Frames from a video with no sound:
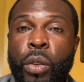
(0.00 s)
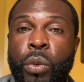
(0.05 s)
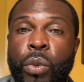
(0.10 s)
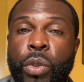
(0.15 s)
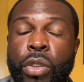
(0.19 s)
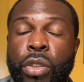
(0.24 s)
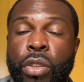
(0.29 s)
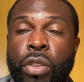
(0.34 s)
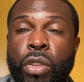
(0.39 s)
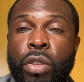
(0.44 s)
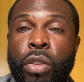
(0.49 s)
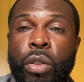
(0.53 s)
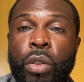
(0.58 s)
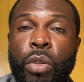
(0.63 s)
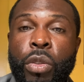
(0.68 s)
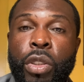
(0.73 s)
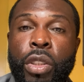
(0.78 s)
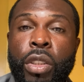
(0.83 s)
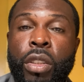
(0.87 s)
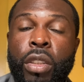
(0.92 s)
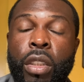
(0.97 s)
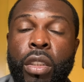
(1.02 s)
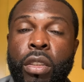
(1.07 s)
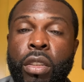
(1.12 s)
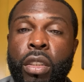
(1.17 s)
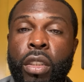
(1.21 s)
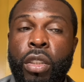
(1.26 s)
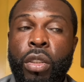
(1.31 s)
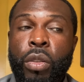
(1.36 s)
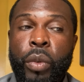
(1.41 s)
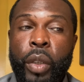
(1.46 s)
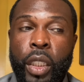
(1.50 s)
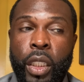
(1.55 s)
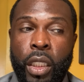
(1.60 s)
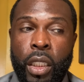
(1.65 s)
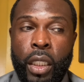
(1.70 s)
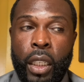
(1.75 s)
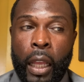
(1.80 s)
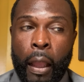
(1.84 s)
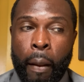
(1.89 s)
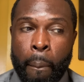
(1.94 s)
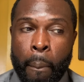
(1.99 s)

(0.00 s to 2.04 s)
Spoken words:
What's the solution to the situation?